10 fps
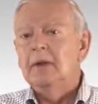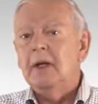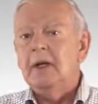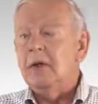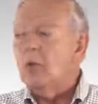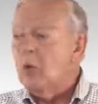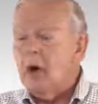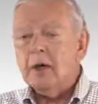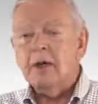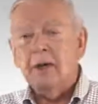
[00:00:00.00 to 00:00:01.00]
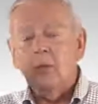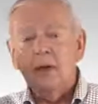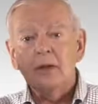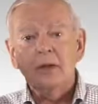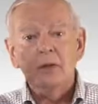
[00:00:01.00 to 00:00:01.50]
he
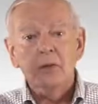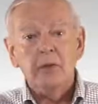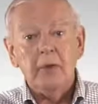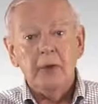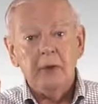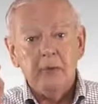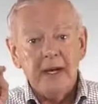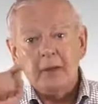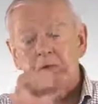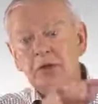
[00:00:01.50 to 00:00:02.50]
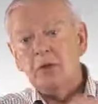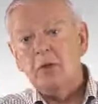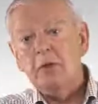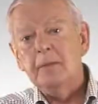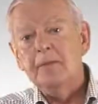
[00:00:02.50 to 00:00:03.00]
went to the medical
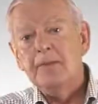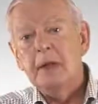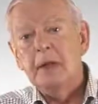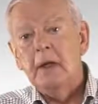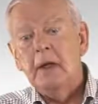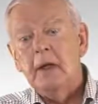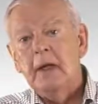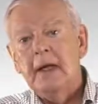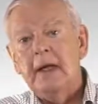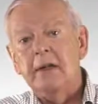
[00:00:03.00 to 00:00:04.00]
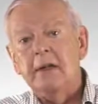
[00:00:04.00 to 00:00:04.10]
school at